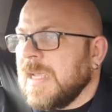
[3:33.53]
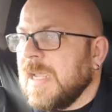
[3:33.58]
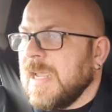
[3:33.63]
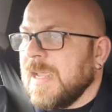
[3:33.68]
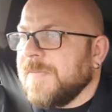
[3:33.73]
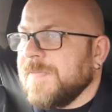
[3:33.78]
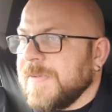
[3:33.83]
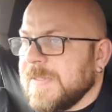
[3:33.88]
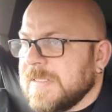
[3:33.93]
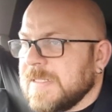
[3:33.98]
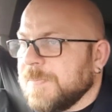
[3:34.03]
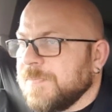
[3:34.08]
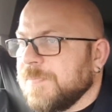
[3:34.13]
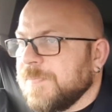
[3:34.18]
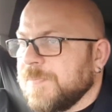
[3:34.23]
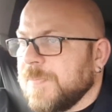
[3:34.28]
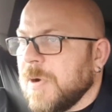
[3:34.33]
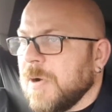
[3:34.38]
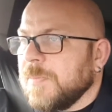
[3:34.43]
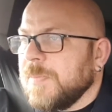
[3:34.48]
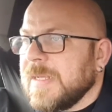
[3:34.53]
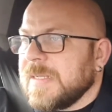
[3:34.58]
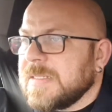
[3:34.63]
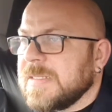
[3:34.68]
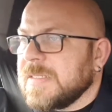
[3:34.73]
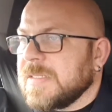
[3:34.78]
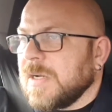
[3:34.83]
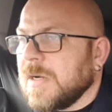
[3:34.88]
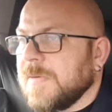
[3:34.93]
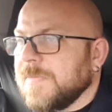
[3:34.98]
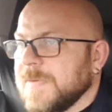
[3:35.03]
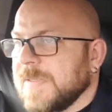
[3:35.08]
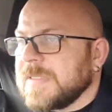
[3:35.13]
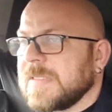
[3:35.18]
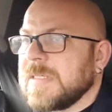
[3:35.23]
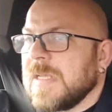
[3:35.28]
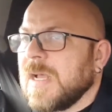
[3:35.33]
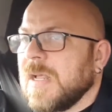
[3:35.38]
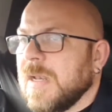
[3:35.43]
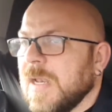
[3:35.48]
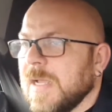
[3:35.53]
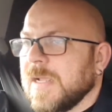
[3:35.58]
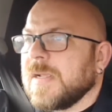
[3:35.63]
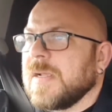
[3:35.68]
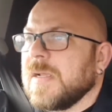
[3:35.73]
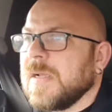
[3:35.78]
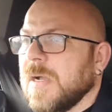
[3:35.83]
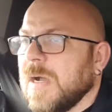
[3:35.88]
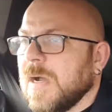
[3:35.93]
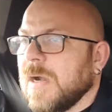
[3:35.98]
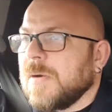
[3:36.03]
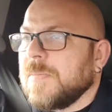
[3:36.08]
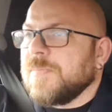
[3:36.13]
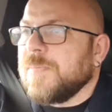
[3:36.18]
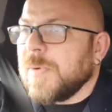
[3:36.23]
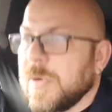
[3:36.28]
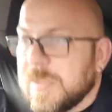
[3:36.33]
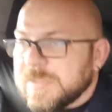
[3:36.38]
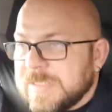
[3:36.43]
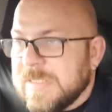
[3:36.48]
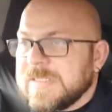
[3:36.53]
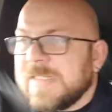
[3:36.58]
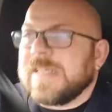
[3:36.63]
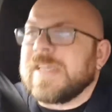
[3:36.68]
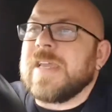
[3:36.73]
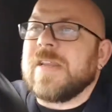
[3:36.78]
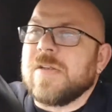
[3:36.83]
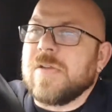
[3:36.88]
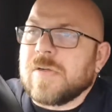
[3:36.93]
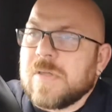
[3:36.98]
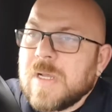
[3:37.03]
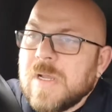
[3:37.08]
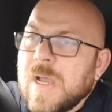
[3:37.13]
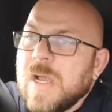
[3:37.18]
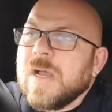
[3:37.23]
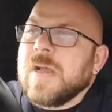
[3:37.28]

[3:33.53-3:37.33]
If it's a public service, like our buses, again, look,